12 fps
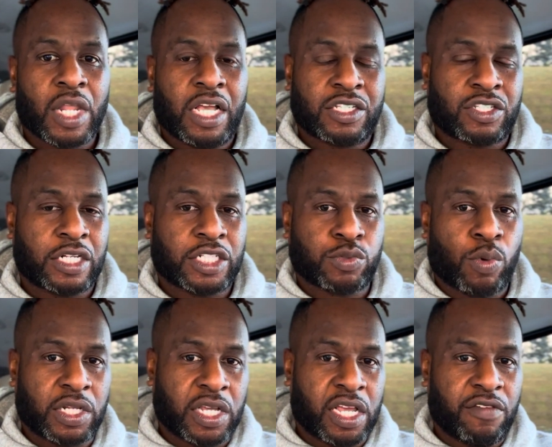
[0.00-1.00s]
So I just
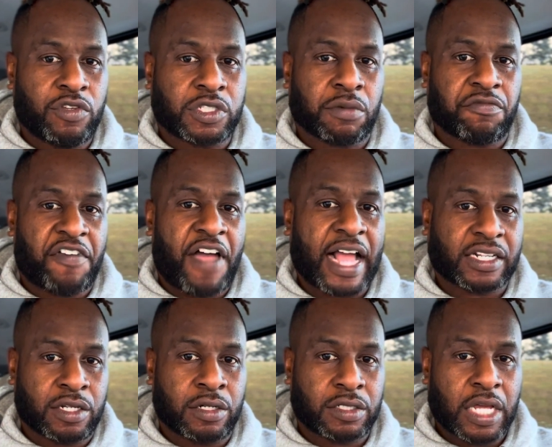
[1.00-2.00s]
wanted to give you some
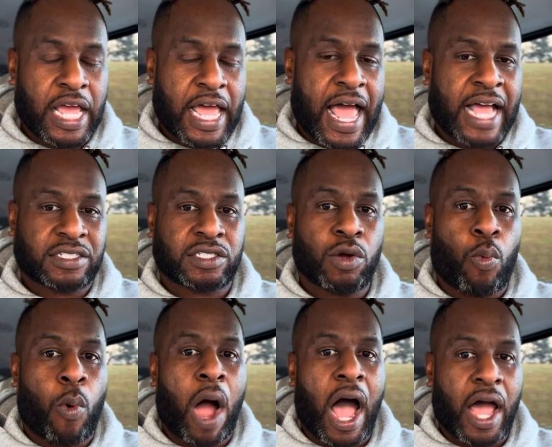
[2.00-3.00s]
factors as to
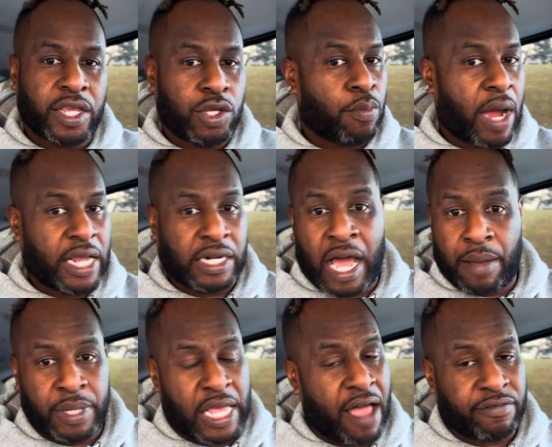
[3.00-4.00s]
why you might not
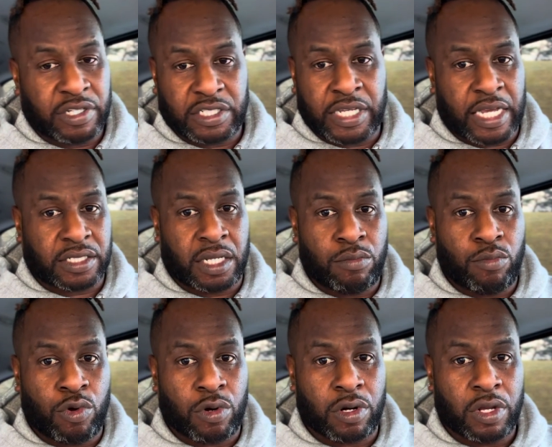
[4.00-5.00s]
be having sex
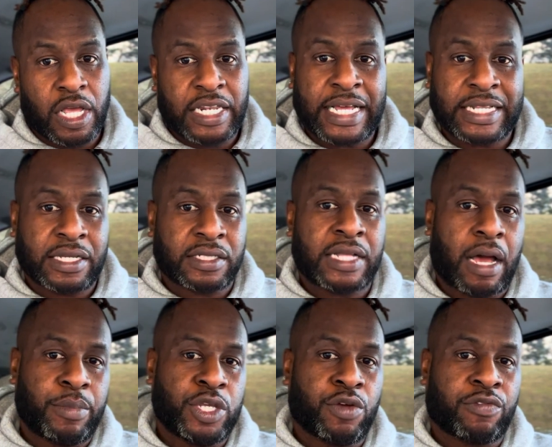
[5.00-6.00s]
anymore. That does not
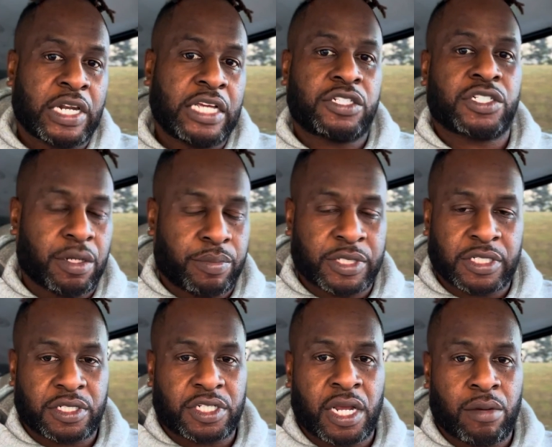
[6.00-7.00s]
mean your relationship is in
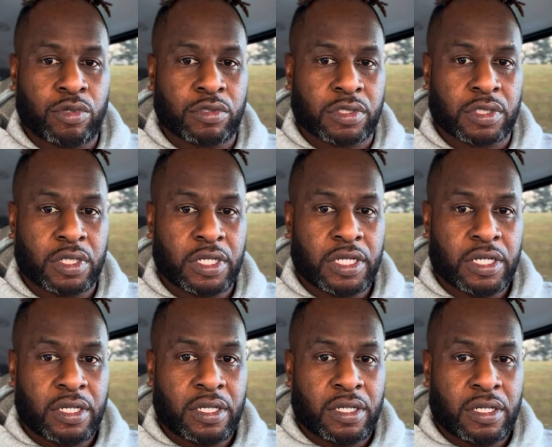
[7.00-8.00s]
shambles.
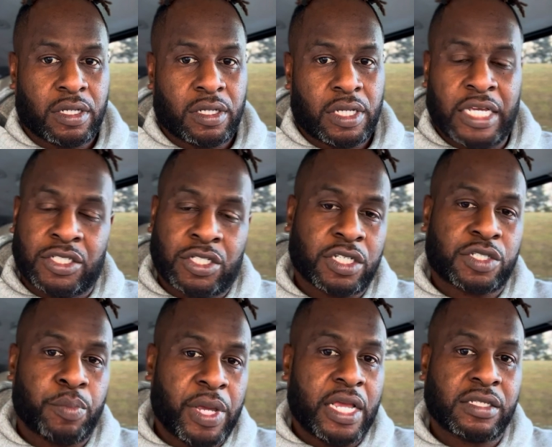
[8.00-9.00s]
It just
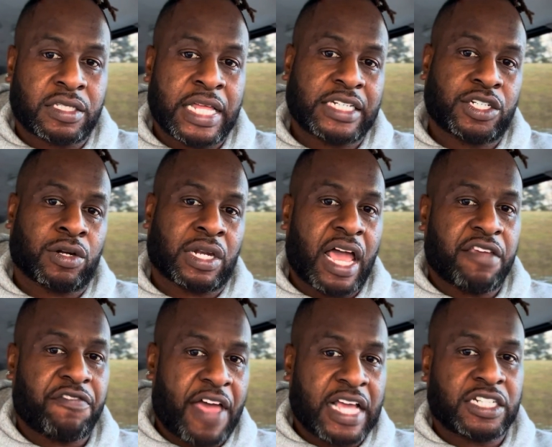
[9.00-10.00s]
means that your life
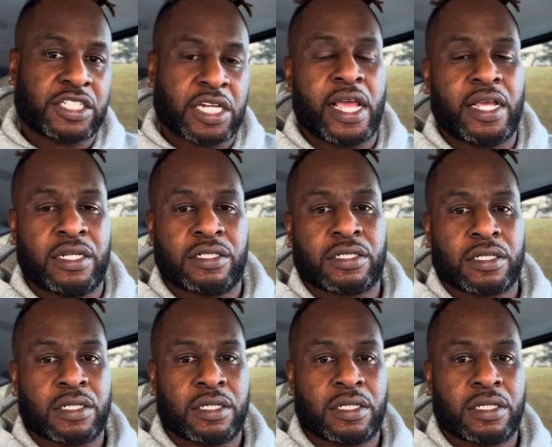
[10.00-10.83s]
has changed.